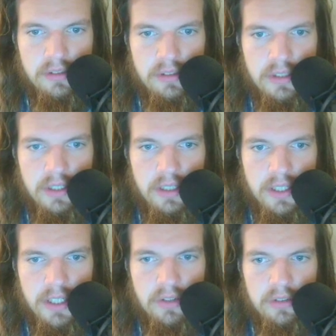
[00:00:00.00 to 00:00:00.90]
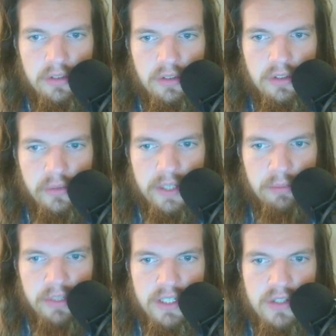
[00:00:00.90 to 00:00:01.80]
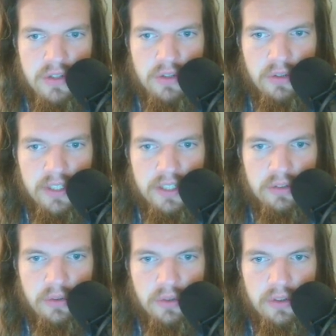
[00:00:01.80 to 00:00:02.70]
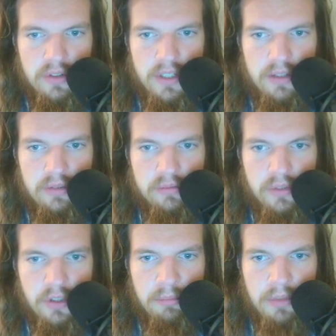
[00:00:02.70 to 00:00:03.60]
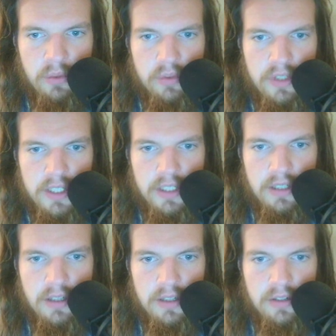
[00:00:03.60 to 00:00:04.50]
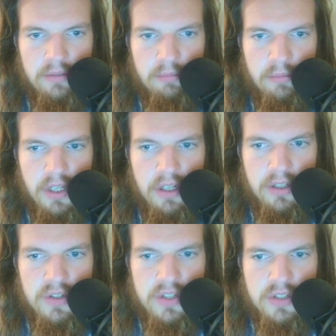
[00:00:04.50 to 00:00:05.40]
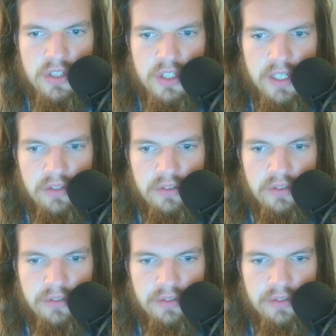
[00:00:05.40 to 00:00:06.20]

And here all the red bricks turned into rock ballooning and blocks and shit.